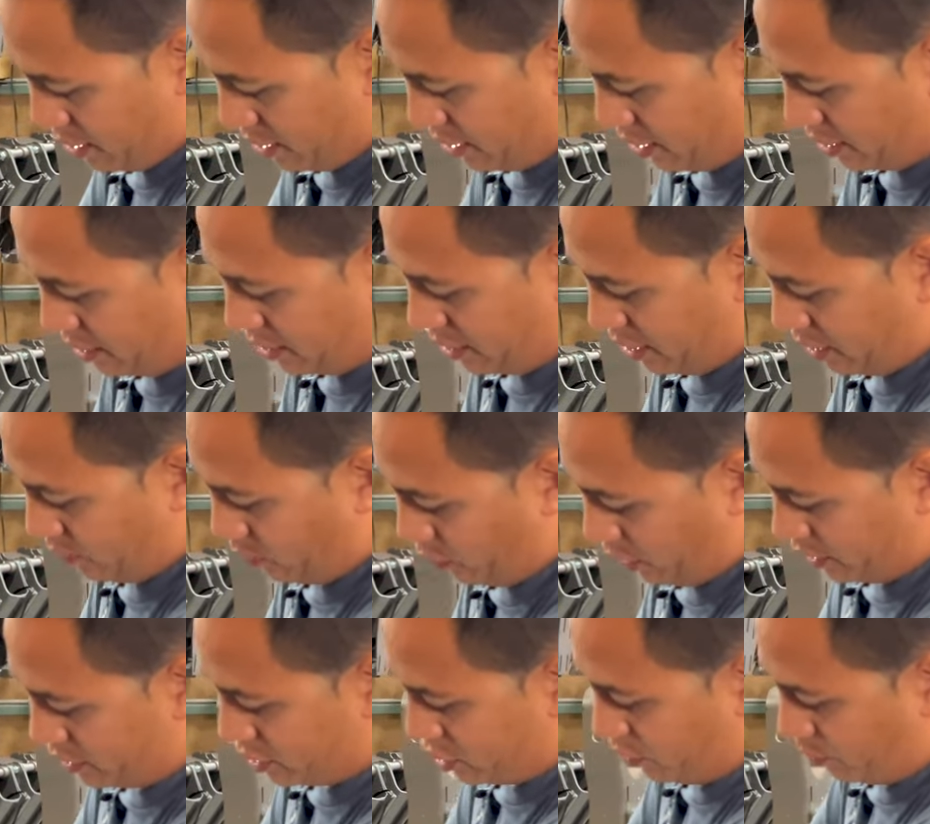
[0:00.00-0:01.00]
And then
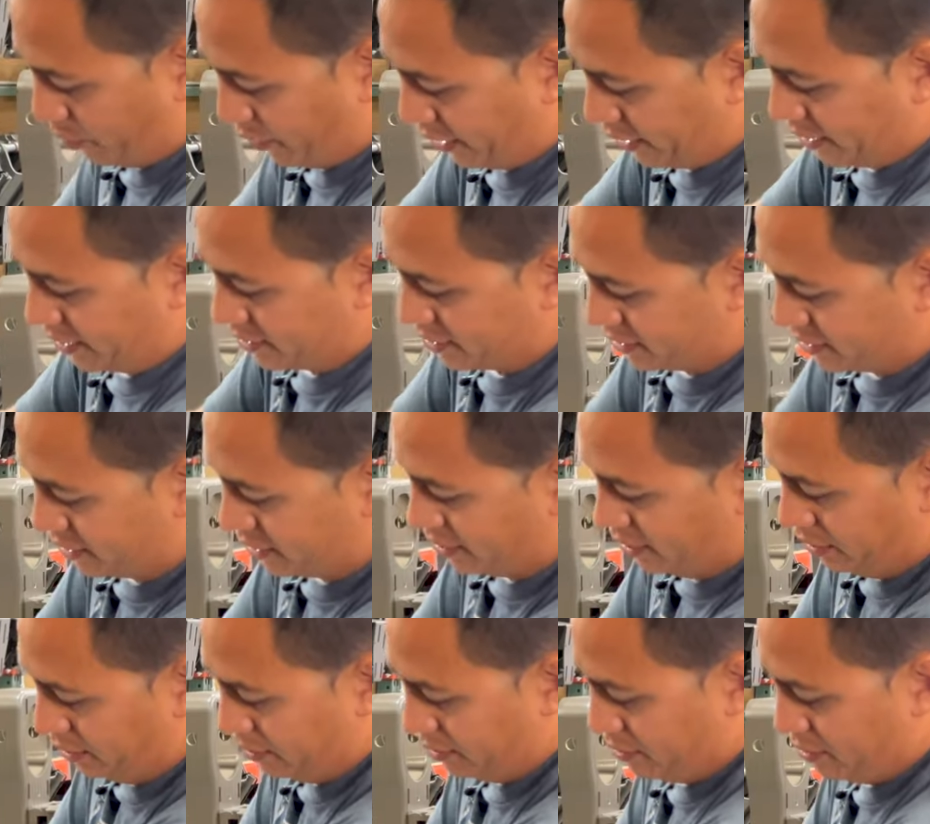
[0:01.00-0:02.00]
once you break the
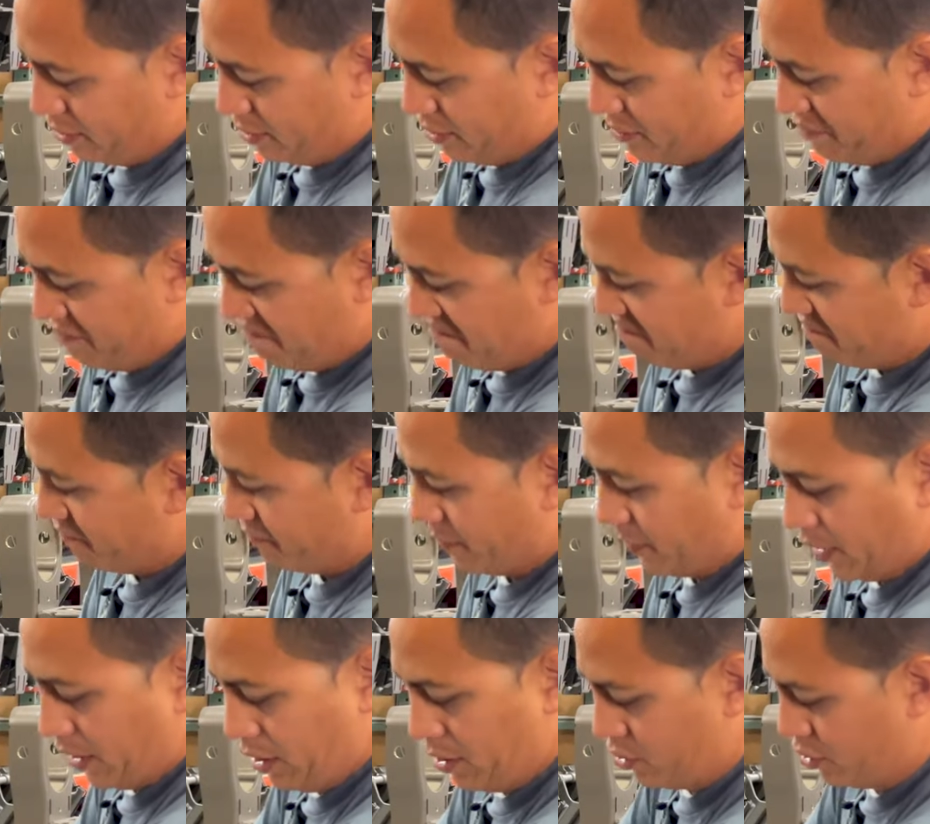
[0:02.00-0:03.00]
seal,
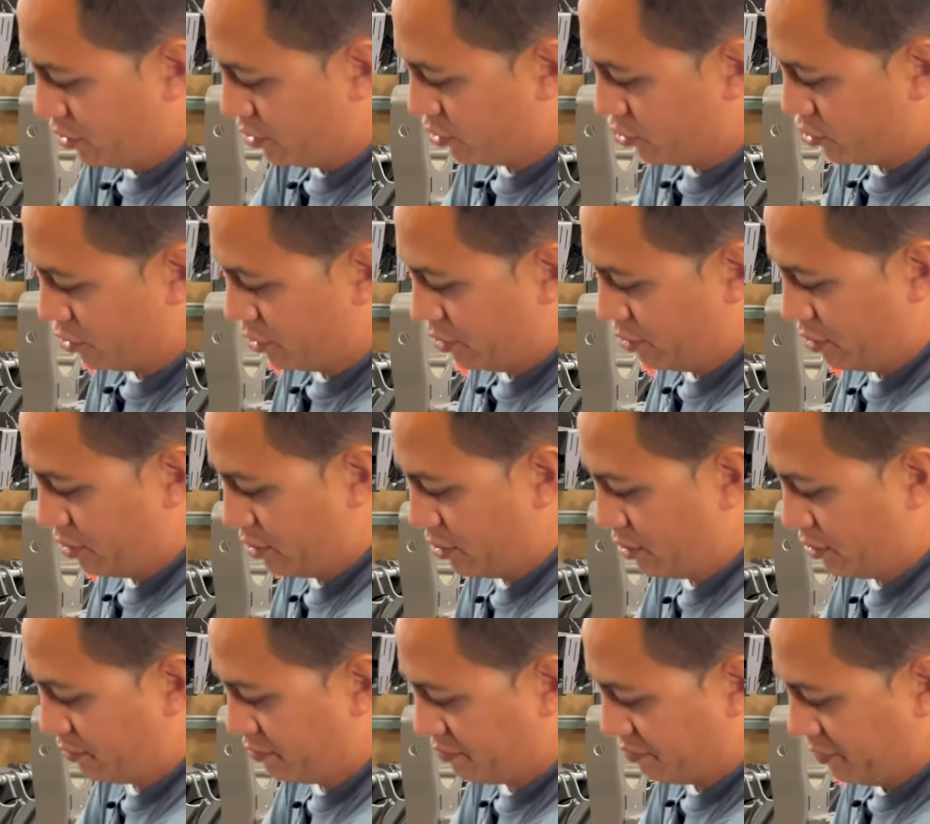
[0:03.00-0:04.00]
it just should
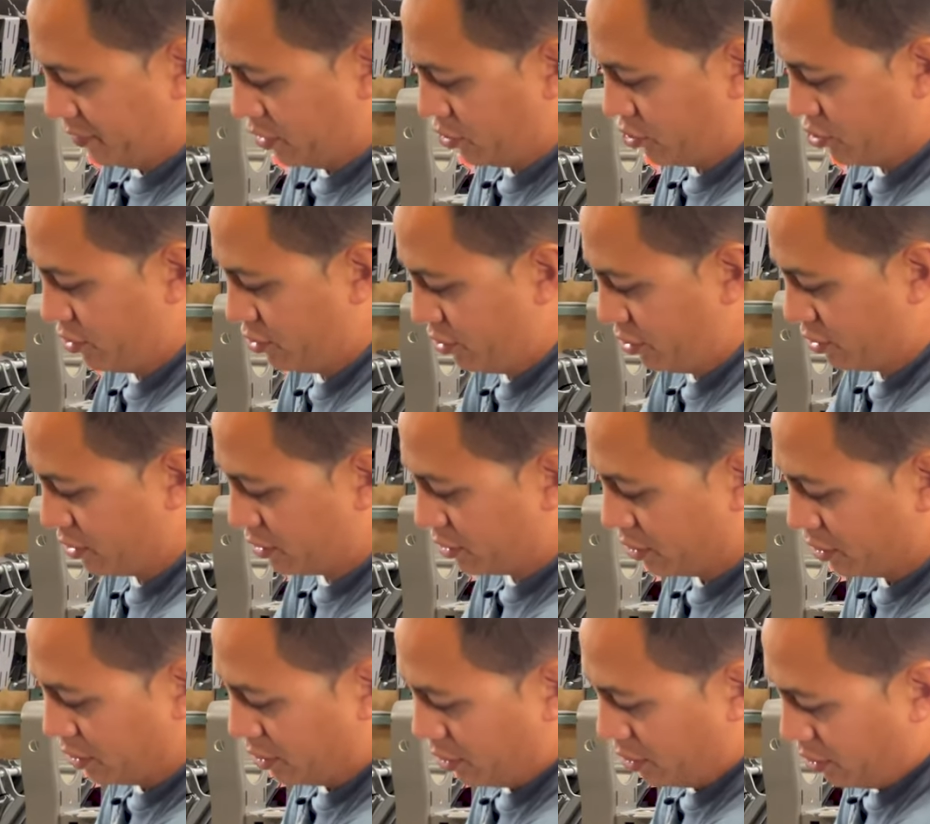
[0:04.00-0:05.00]
just, it should
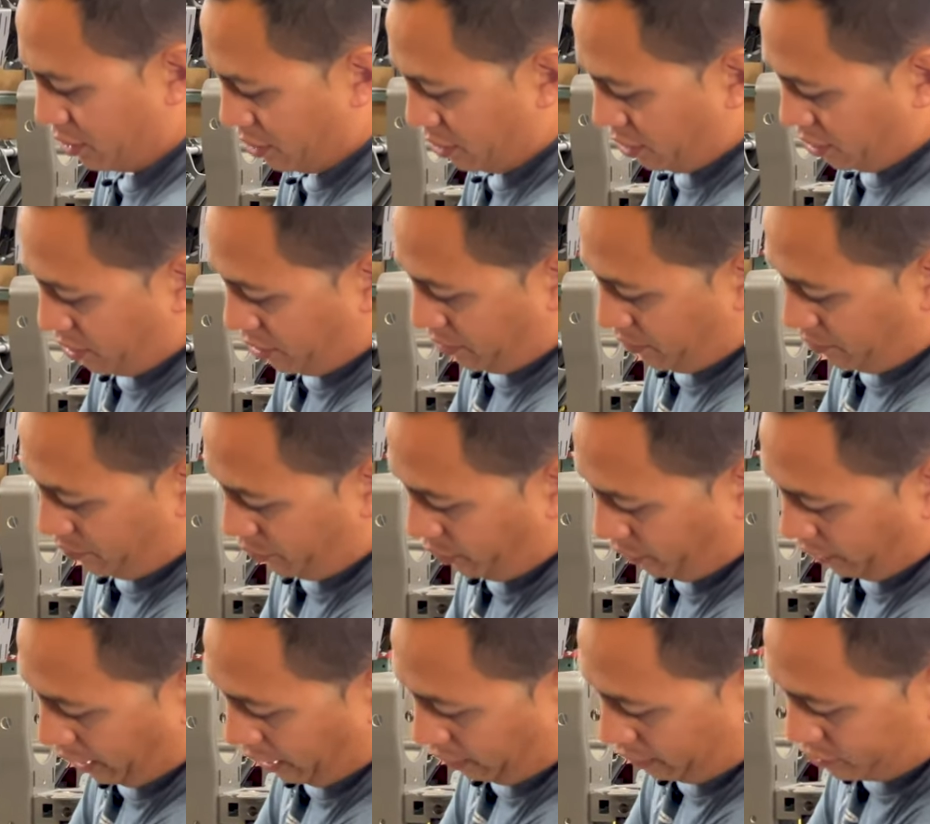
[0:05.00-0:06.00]
just
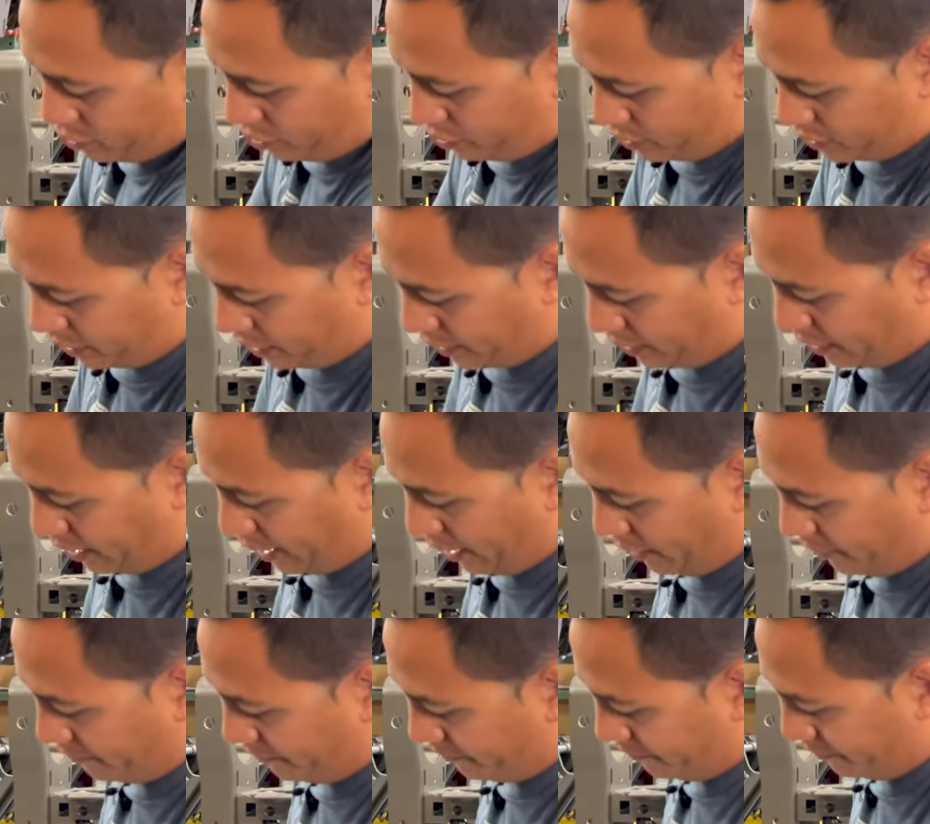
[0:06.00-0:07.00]
pull out just like that.